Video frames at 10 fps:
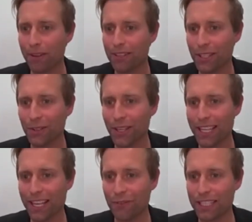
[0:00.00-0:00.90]
So you'll get
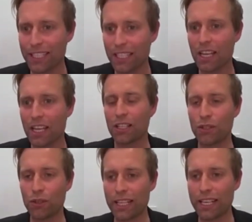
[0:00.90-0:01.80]
the
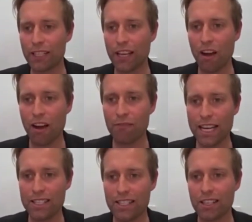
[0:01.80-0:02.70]
2D really high
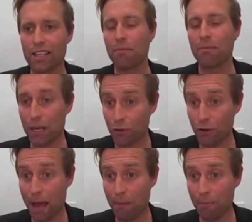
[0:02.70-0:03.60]
res
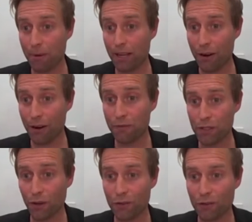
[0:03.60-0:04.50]
MetroMap aerial
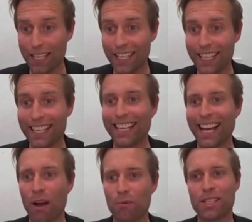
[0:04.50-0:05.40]
photography,
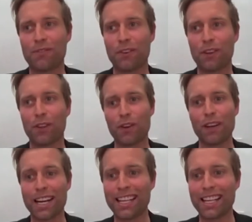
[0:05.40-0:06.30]
which for a lot of
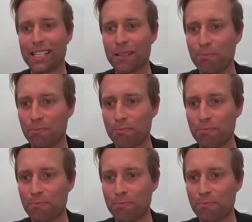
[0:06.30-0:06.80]
architects is